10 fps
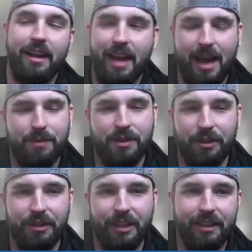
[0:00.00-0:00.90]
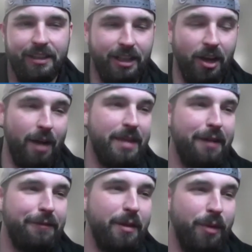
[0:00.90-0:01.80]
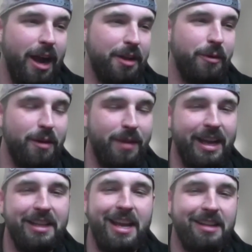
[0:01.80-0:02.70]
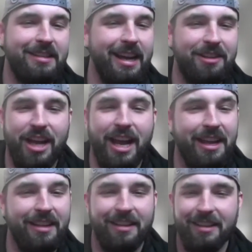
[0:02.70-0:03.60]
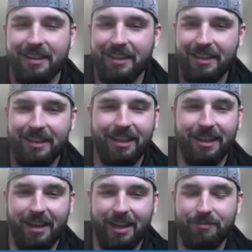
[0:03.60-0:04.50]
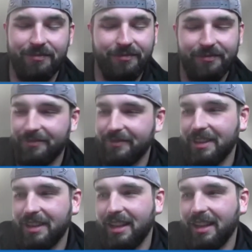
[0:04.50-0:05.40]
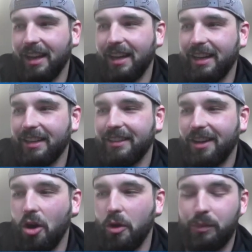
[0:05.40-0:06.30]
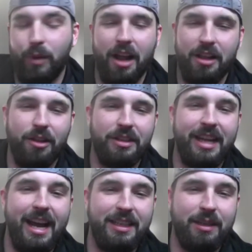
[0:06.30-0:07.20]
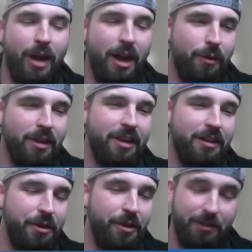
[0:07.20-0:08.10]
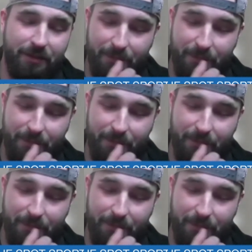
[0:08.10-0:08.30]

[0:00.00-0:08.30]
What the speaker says: absolutely. You know, I'm definitely proud to wear my Indiana Tech jacket. You know, I'm always proud of those guys. I'm proud of what they're doing.